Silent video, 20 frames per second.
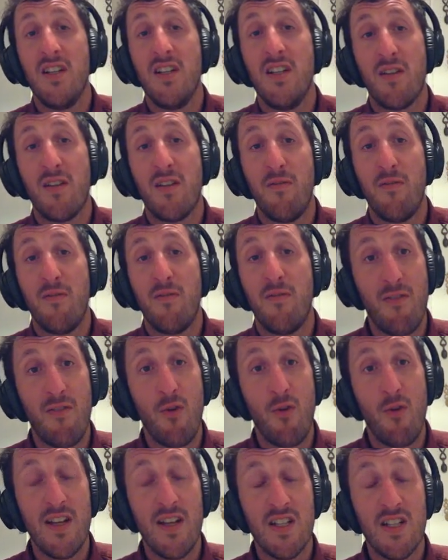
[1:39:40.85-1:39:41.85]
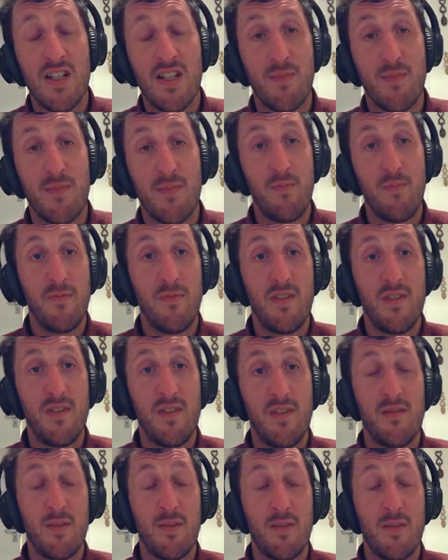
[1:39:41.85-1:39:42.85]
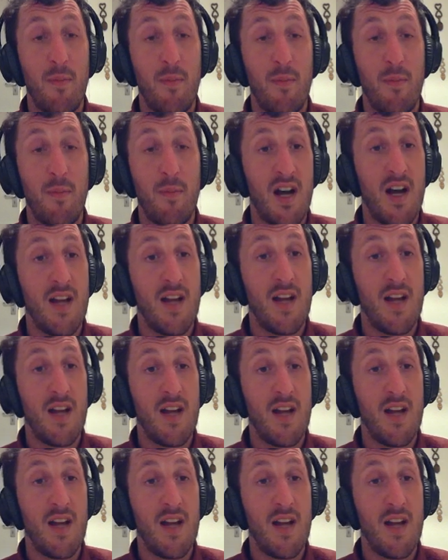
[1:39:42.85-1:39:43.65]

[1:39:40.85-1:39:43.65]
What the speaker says: I can find other ways to spend my time.